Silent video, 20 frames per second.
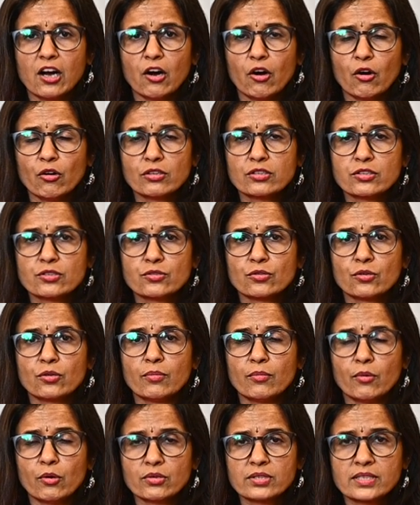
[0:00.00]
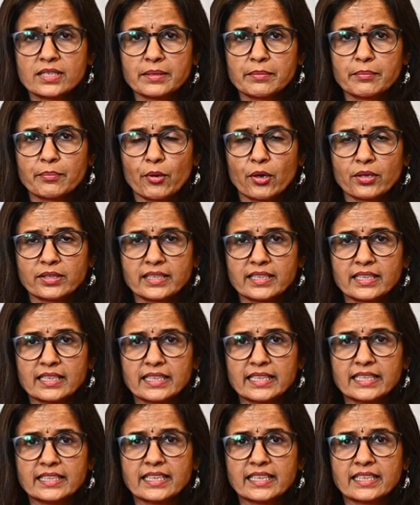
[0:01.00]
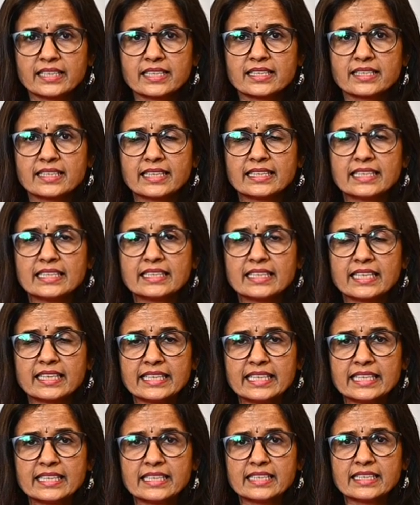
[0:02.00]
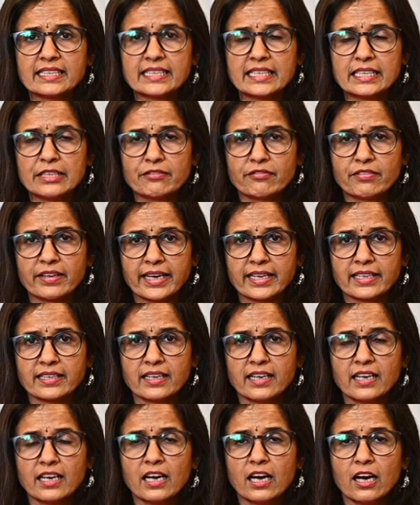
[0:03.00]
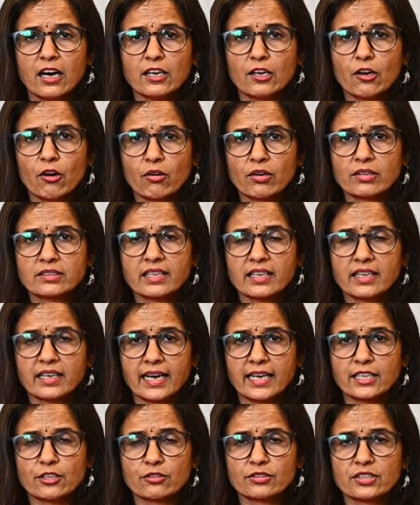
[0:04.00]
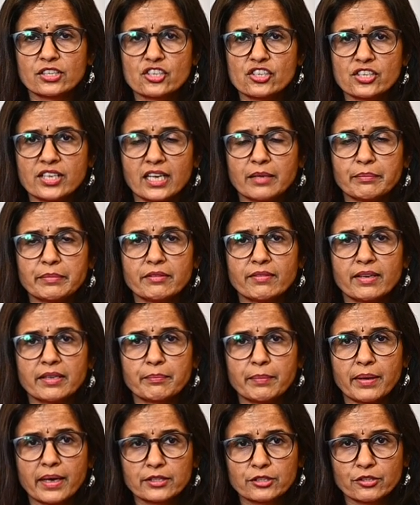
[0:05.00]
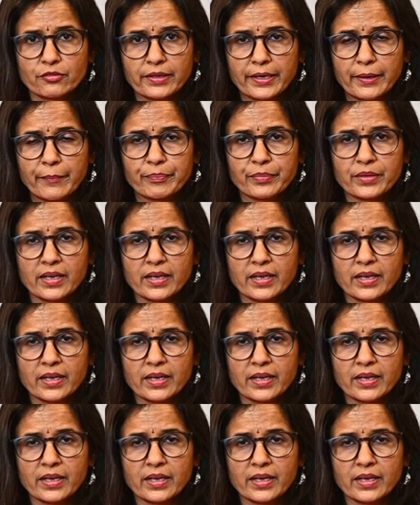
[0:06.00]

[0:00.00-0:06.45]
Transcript: Also, most importantly, there is an incretin defect along the gut or the GLP-1 pathway.